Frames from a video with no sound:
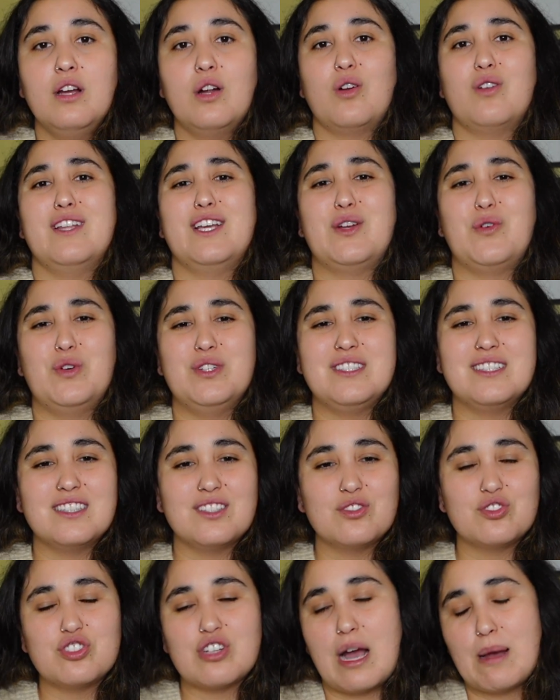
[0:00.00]
or like going to
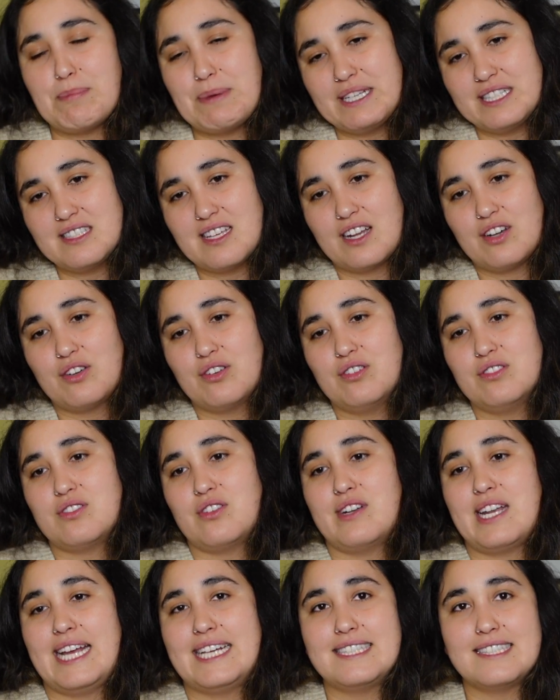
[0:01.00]
little shopping centers
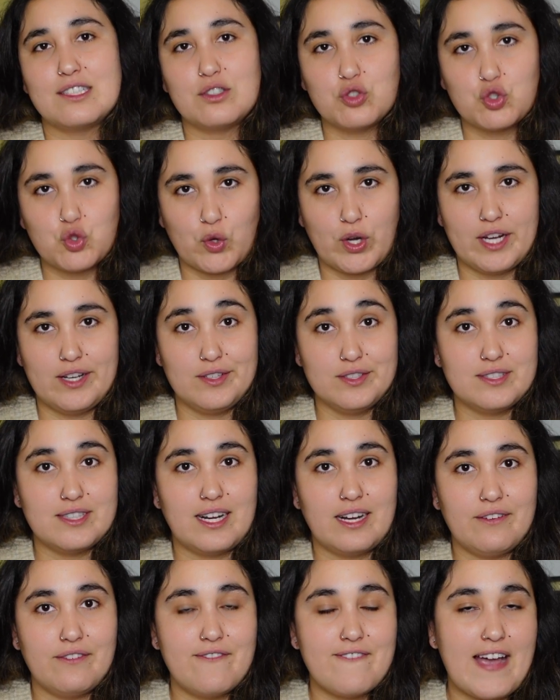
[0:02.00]
or nice little trails that
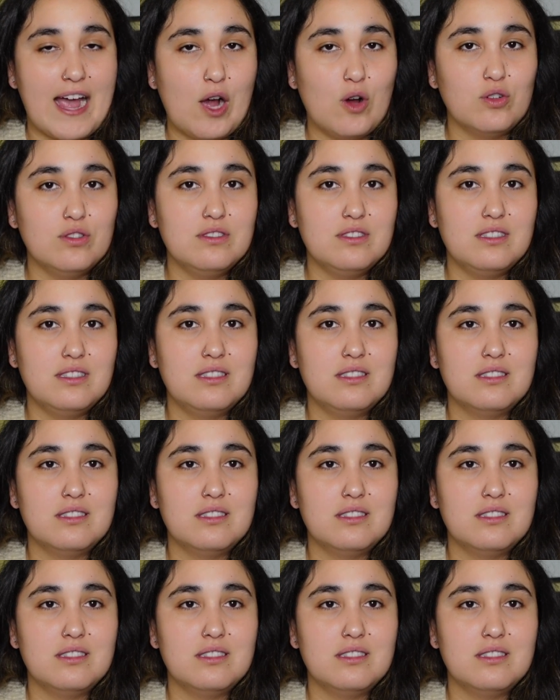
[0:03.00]
I found